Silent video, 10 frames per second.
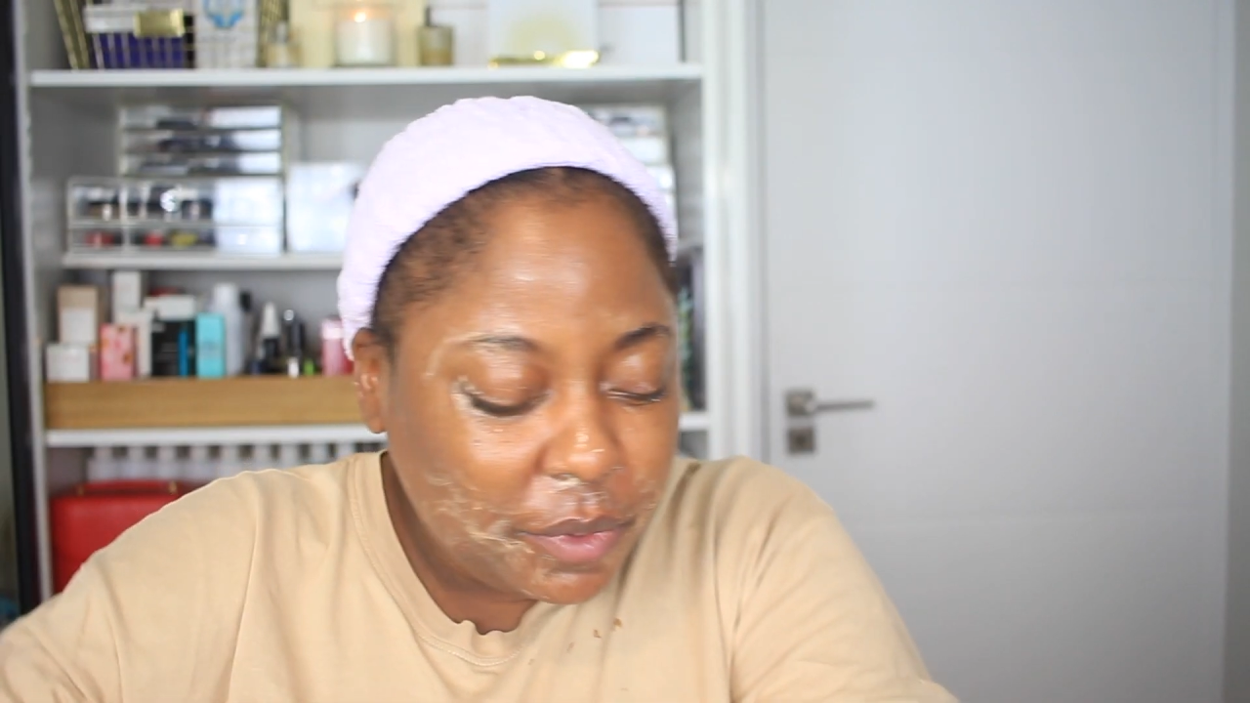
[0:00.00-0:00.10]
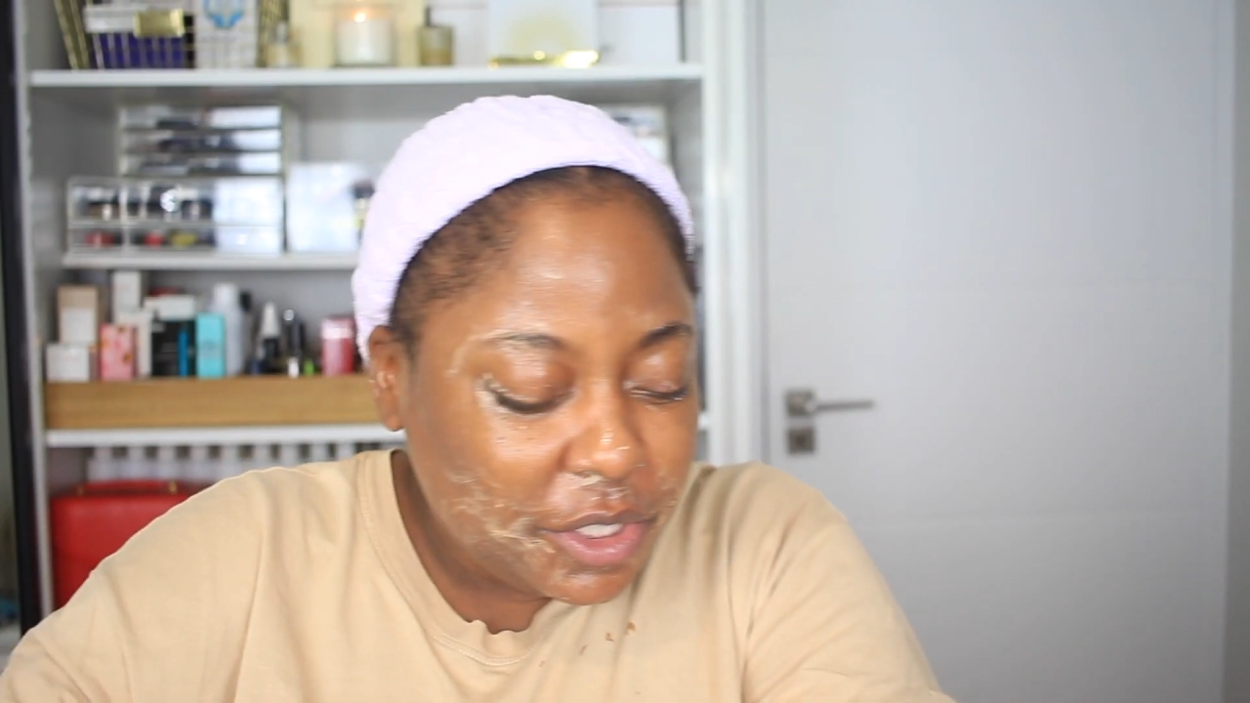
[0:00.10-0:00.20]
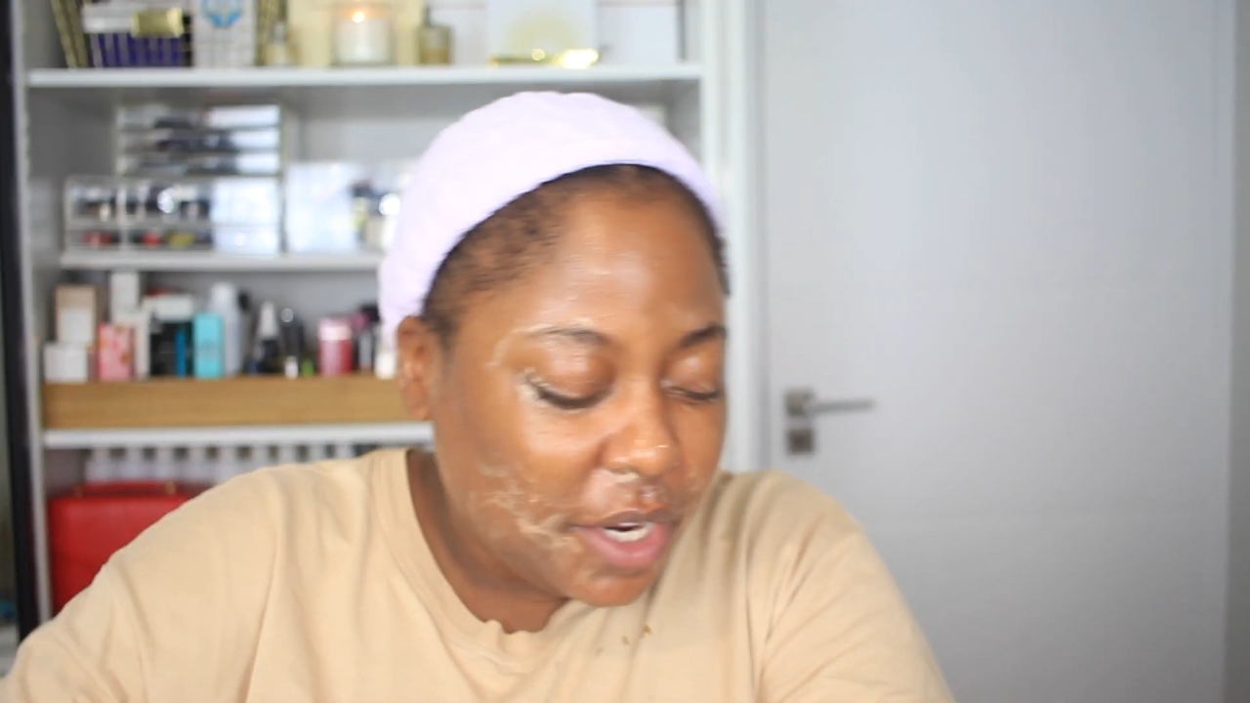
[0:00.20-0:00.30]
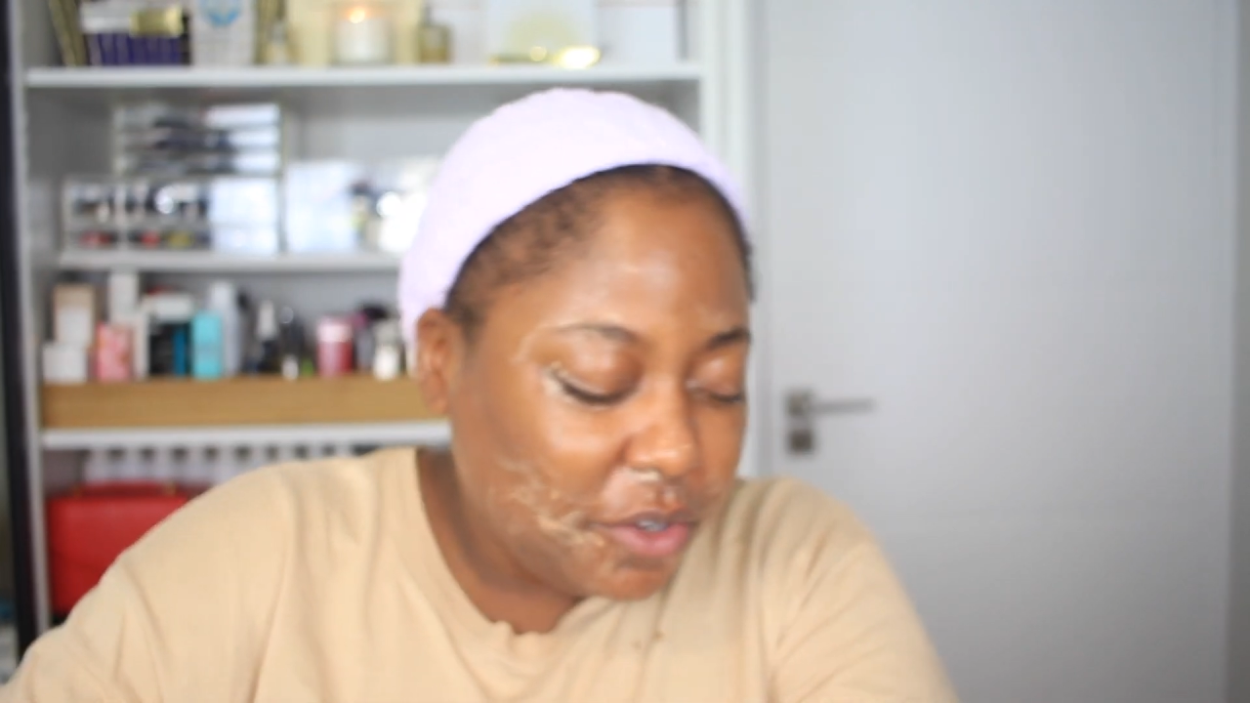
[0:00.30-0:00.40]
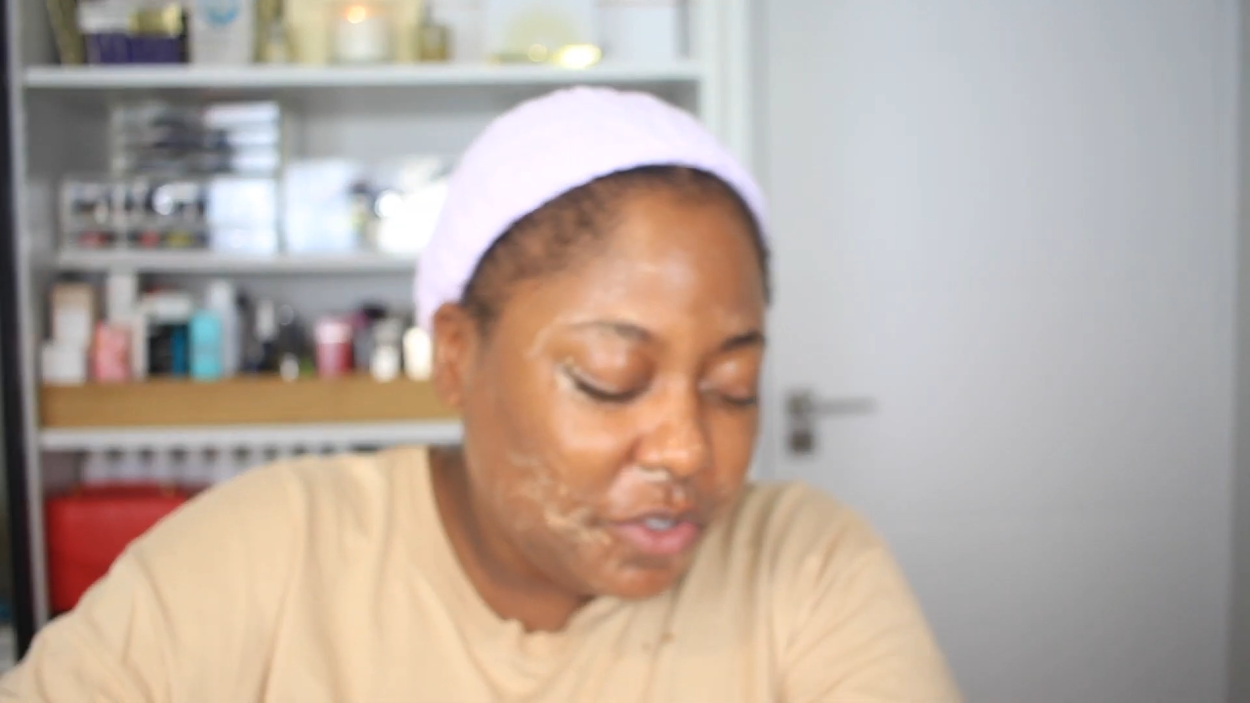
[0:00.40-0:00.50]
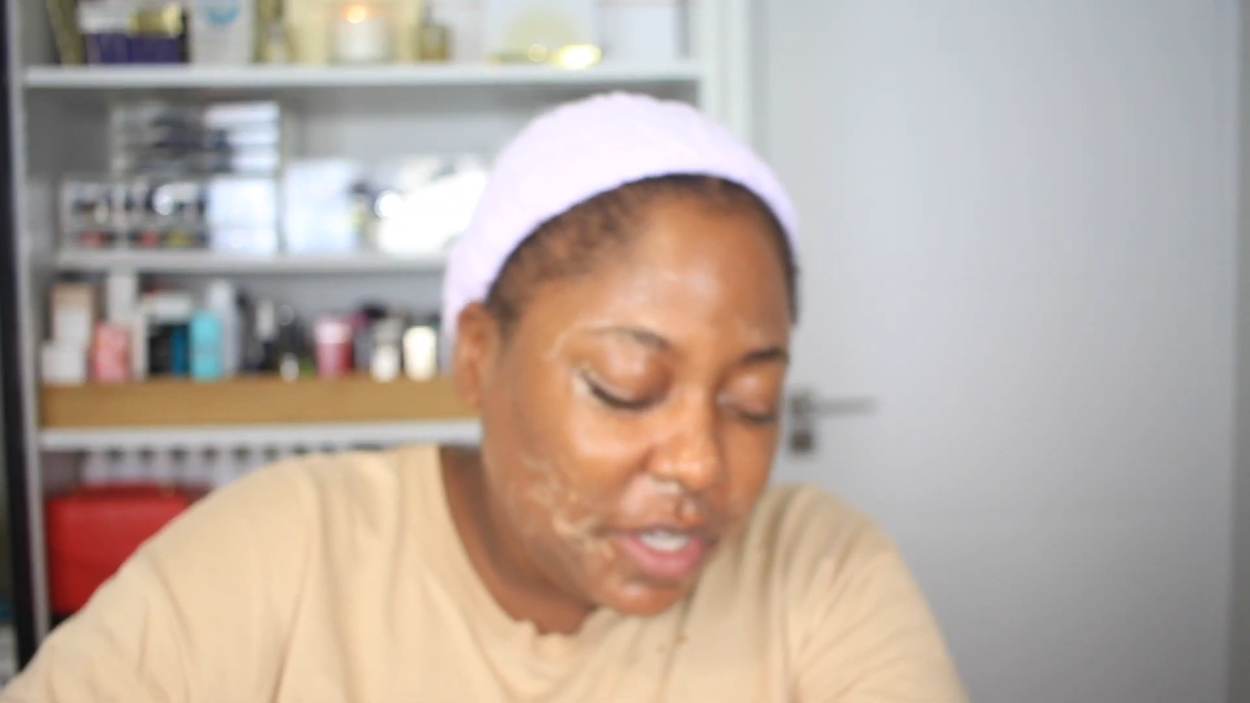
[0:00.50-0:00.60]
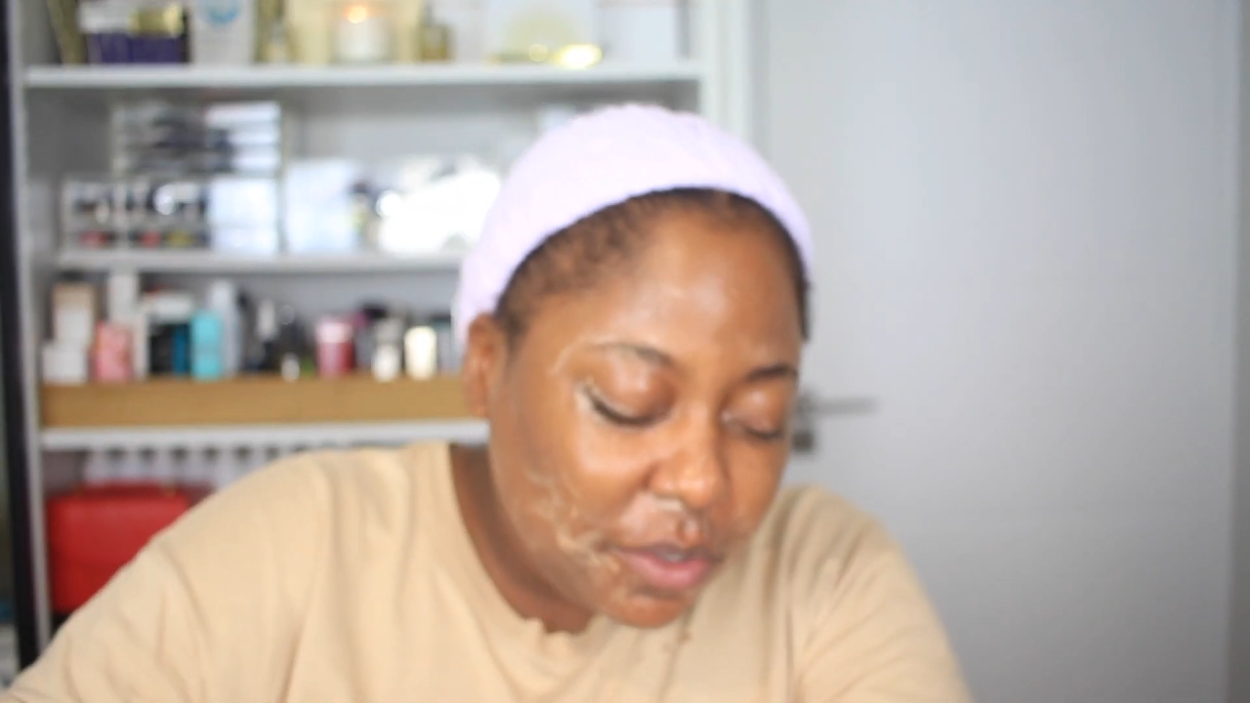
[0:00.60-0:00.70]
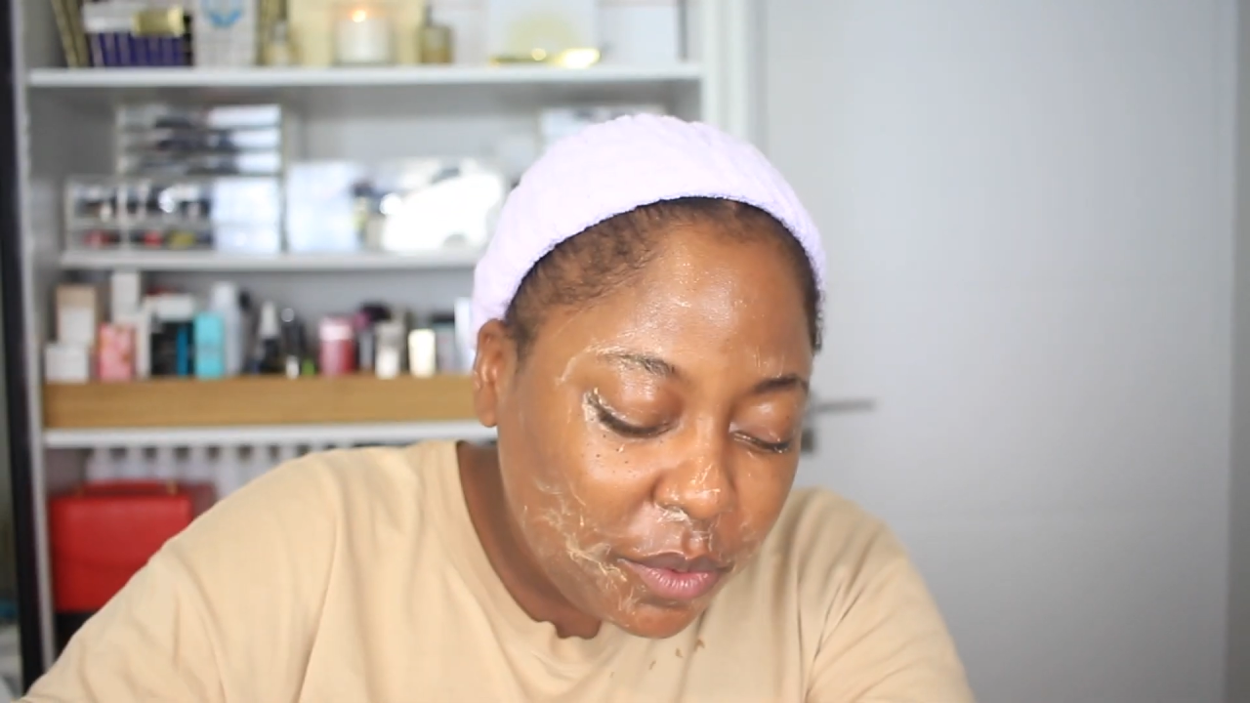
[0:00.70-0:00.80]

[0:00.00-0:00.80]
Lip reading: which I usually